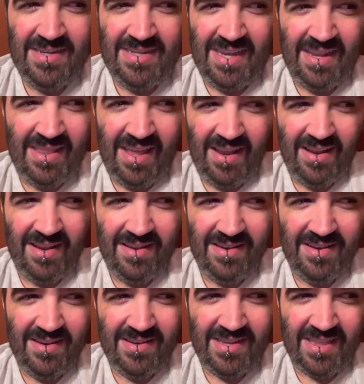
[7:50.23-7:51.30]
did they
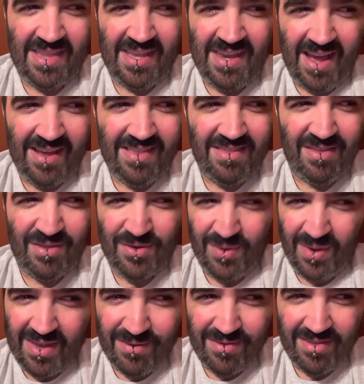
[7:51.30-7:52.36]
not get the
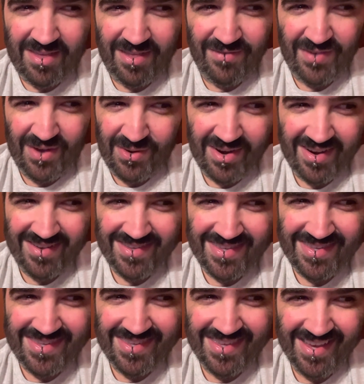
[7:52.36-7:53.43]
screeners to the
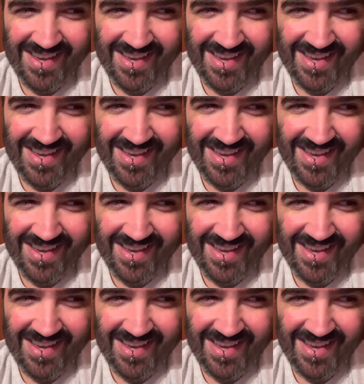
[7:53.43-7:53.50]
voters?